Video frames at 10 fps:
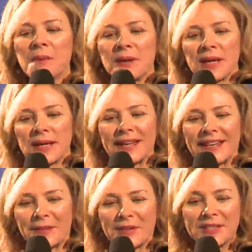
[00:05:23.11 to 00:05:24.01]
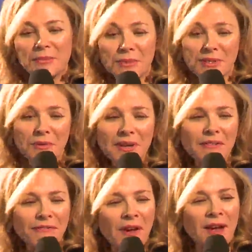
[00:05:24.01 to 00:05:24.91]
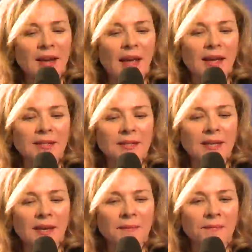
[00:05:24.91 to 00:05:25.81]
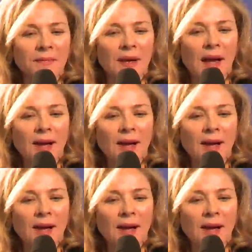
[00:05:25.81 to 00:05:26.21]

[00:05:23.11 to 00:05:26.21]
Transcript: But it was, was really fun, and um,